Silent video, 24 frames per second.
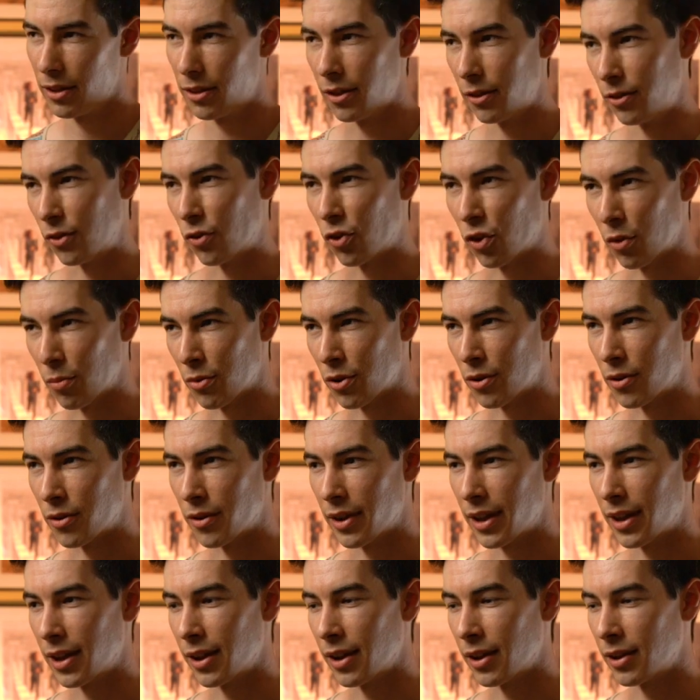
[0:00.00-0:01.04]
the
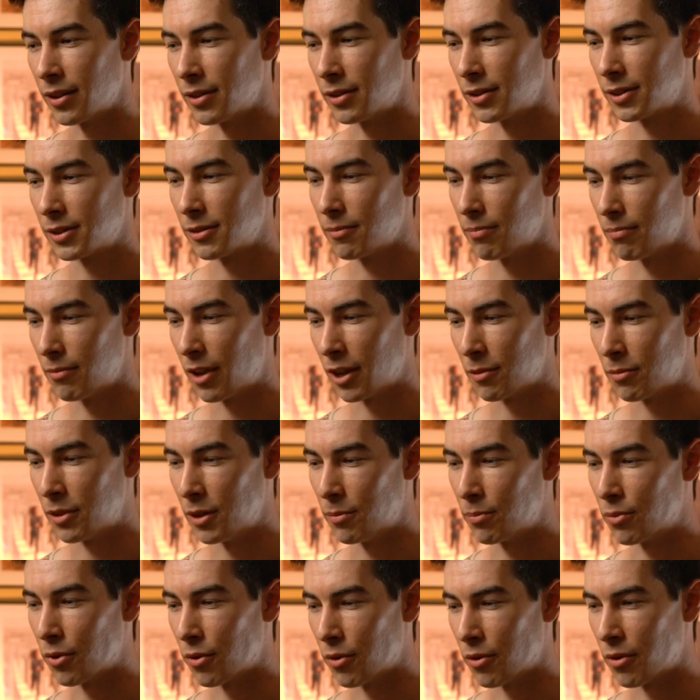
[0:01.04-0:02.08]
normal and make
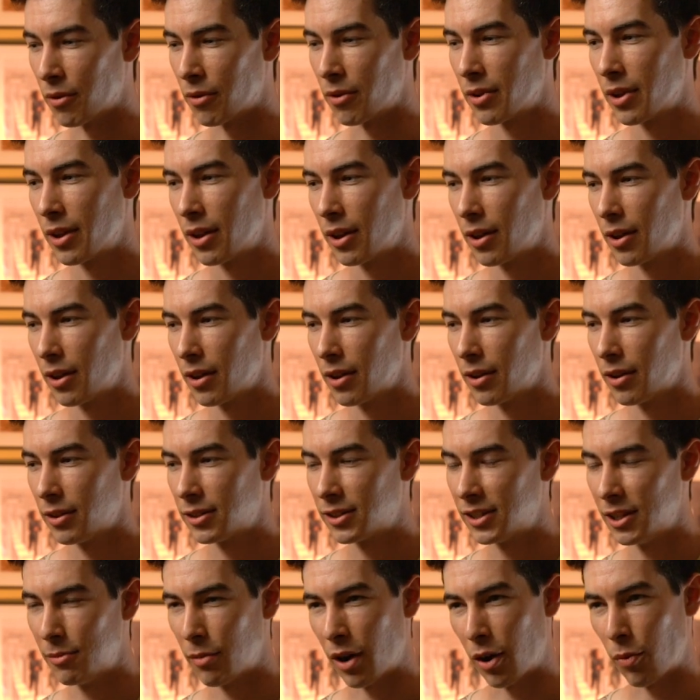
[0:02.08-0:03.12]
people
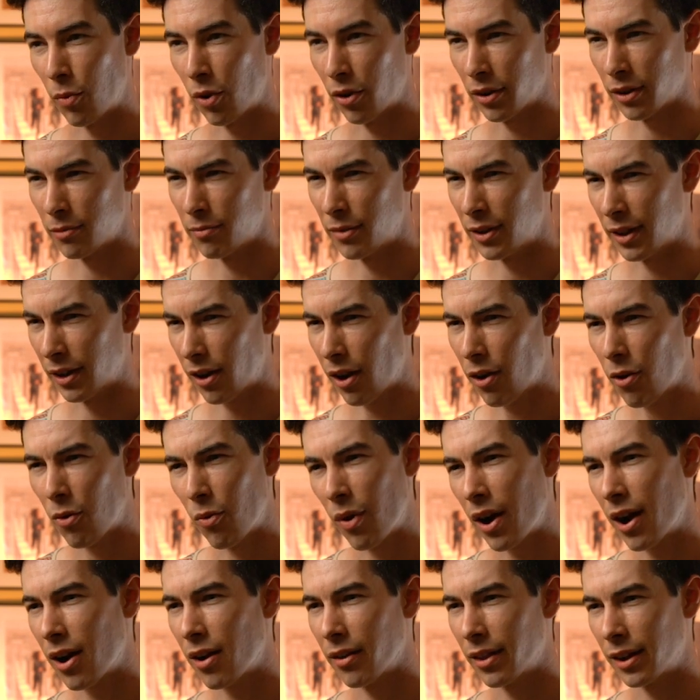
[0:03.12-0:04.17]
see my work and be like, oh
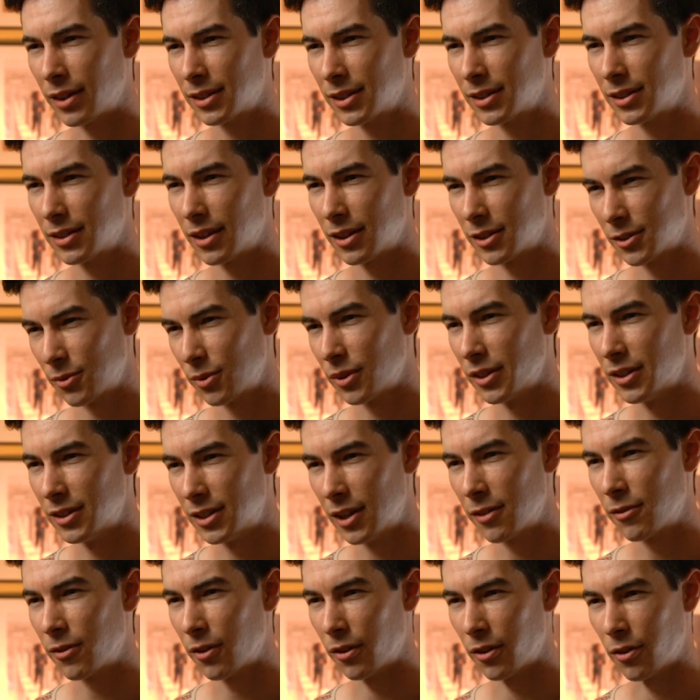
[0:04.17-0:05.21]
wow, that's really
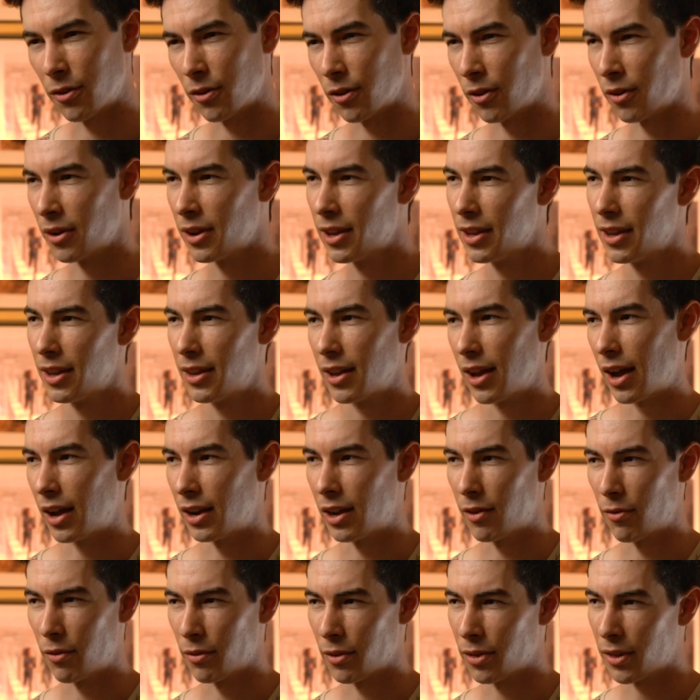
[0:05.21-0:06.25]
different, or I
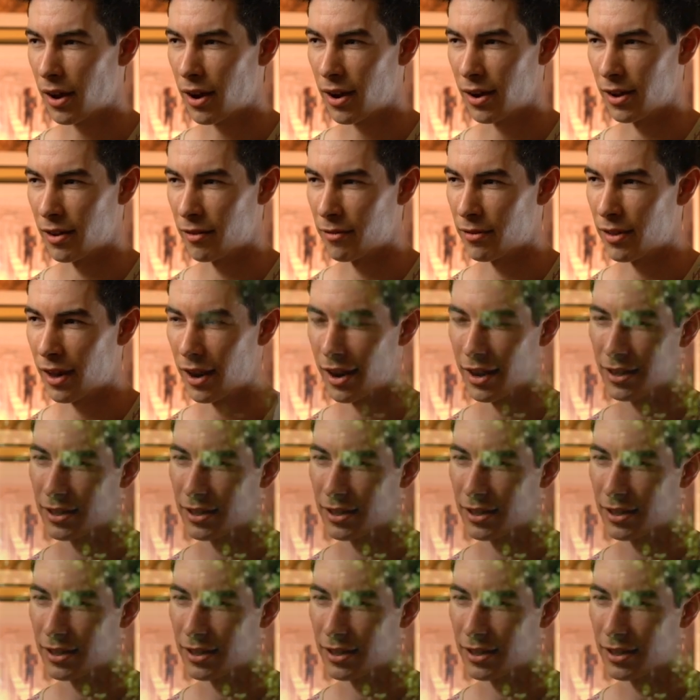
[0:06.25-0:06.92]
never thought of that